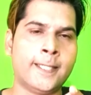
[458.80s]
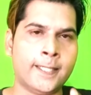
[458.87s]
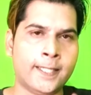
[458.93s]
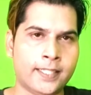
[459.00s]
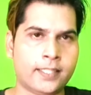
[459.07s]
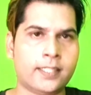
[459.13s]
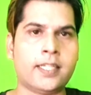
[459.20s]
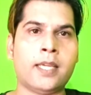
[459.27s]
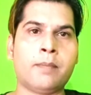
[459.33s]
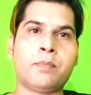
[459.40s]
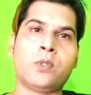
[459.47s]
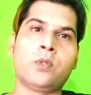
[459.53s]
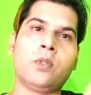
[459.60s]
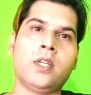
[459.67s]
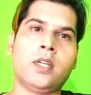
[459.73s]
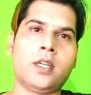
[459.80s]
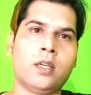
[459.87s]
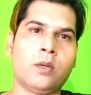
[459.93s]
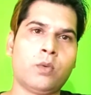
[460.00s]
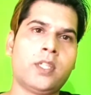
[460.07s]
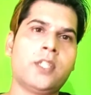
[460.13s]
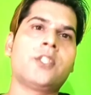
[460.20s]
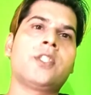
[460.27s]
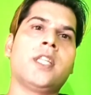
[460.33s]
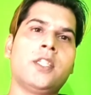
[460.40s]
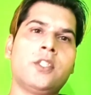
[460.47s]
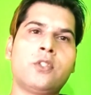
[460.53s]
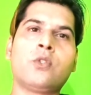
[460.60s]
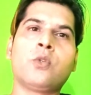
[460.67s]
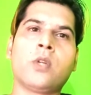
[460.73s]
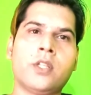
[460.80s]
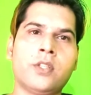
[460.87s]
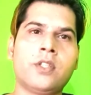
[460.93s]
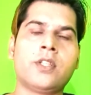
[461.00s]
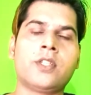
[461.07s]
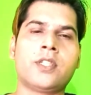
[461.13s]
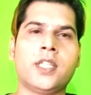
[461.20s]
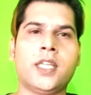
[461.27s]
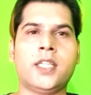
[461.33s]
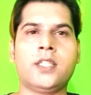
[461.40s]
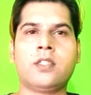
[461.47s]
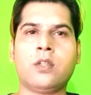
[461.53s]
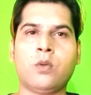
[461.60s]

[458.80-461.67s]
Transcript: one stage to another stage,